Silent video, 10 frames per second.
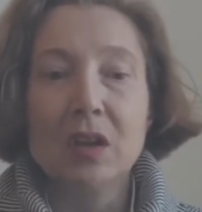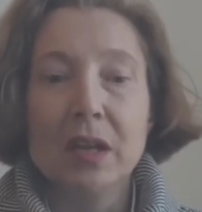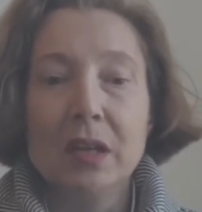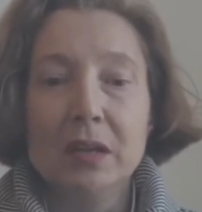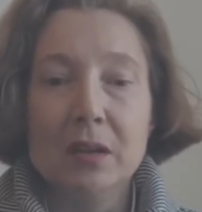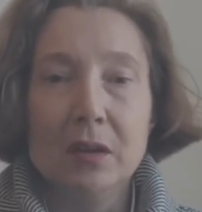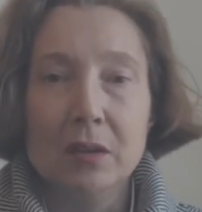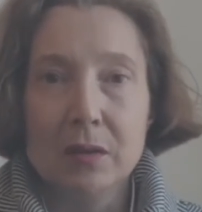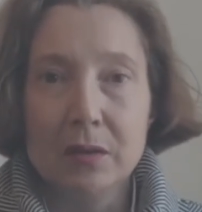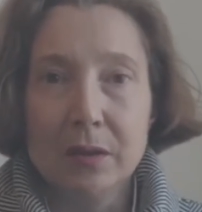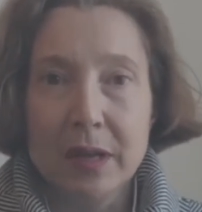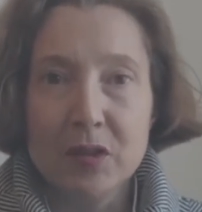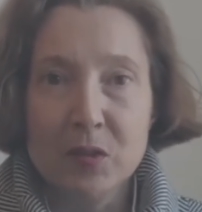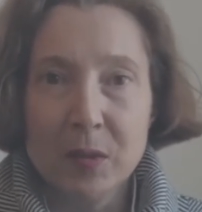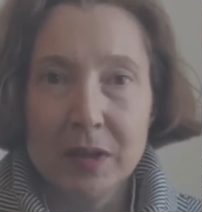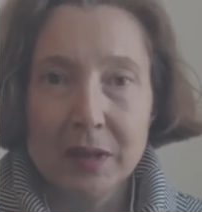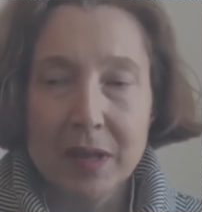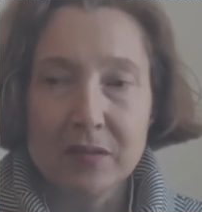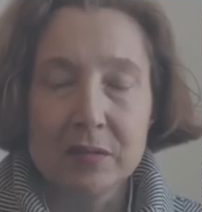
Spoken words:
in a HOA that has a